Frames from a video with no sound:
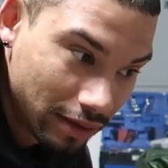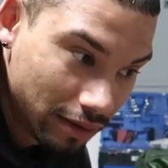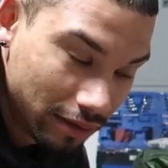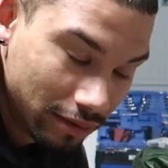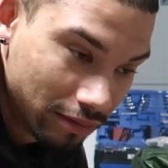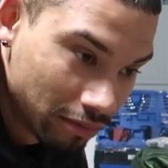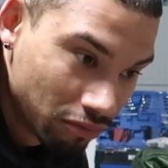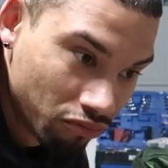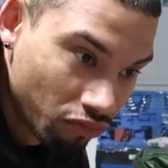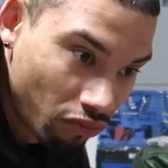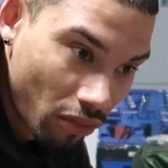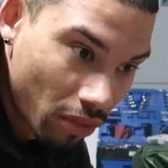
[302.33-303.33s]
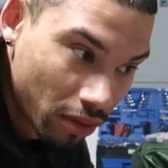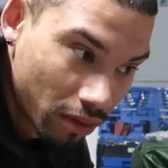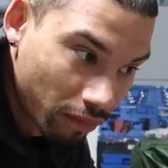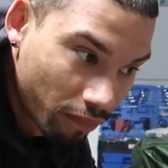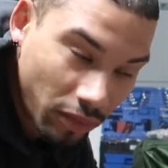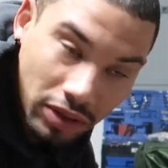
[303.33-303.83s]
and
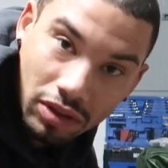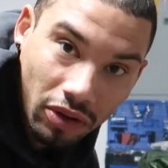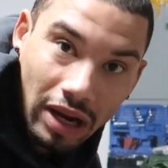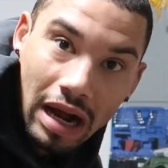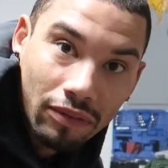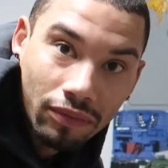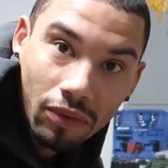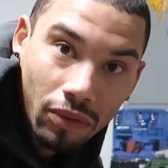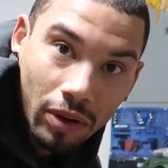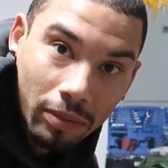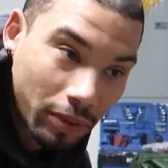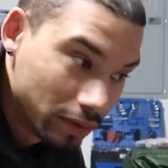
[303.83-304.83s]
things to look out for,